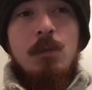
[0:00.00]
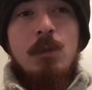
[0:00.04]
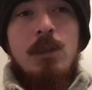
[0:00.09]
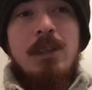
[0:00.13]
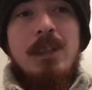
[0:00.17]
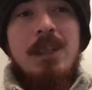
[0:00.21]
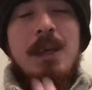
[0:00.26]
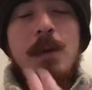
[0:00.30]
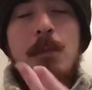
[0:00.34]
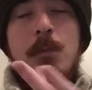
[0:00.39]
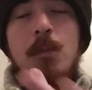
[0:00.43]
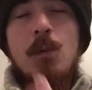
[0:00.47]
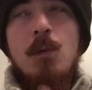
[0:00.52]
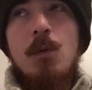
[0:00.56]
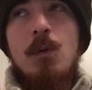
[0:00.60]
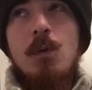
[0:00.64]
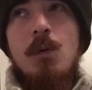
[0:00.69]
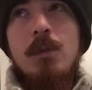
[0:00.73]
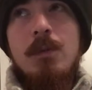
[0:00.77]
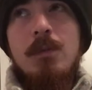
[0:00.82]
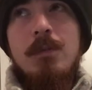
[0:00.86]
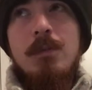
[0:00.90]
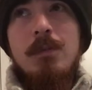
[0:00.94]
Well, they're
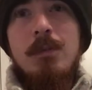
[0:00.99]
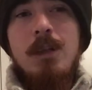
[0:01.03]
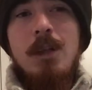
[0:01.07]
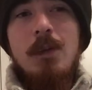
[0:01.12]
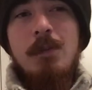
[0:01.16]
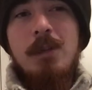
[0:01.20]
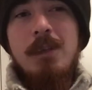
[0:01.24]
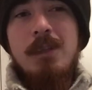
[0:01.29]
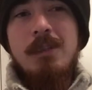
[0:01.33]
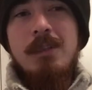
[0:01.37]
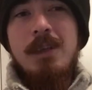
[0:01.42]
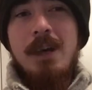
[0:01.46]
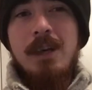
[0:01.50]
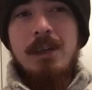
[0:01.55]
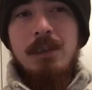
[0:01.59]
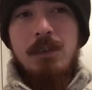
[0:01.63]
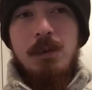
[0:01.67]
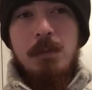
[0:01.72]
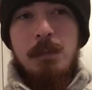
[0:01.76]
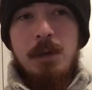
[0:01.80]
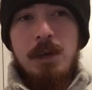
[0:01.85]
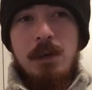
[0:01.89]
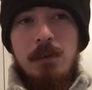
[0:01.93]
more cloak and dagger
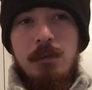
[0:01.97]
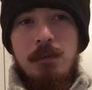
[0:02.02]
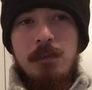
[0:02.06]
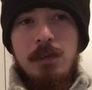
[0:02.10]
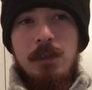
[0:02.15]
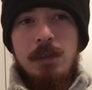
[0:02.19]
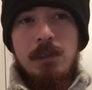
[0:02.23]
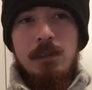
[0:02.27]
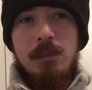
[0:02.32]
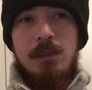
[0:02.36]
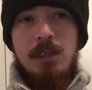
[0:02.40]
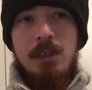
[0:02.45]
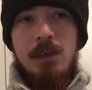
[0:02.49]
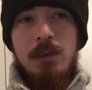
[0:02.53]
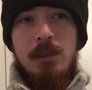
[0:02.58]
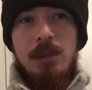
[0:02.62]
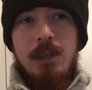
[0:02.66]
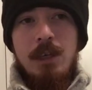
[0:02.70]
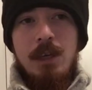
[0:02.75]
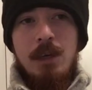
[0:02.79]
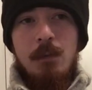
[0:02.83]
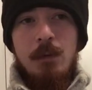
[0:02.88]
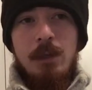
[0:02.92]
about things here and
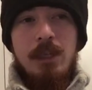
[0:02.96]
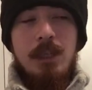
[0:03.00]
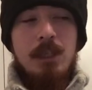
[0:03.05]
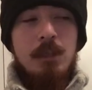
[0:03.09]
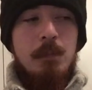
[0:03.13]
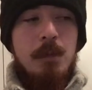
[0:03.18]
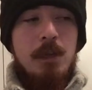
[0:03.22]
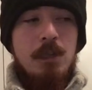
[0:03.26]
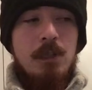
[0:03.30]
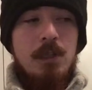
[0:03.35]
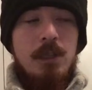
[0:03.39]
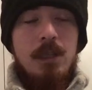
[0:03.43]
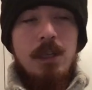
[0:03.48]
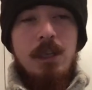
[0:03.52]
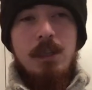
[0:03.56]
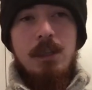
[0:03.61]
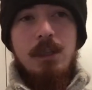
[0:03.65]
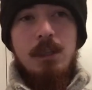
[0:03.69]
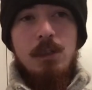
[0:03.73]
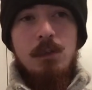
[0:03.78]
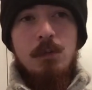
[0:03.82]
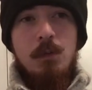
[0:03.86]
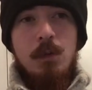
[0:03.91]
there, really, especially in
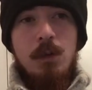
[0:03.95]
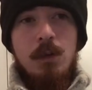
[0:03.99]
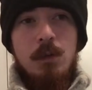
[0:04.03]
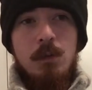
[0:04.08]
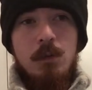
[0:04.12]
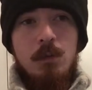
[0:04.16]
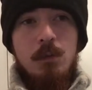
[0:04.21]
this world,